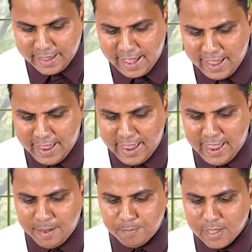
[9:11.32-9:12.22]
In
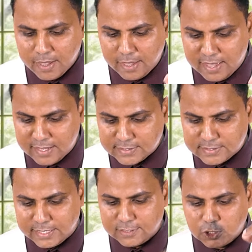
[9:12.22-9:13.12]
him is
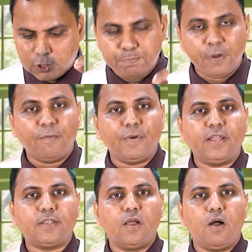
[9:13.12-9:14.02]
the
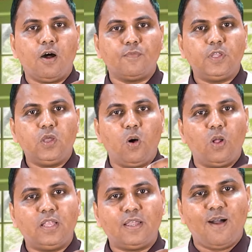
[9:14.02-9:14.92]
spirit of the
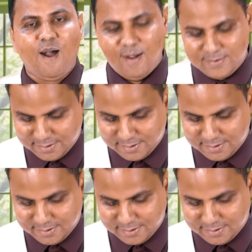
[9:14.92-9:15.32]
holy God.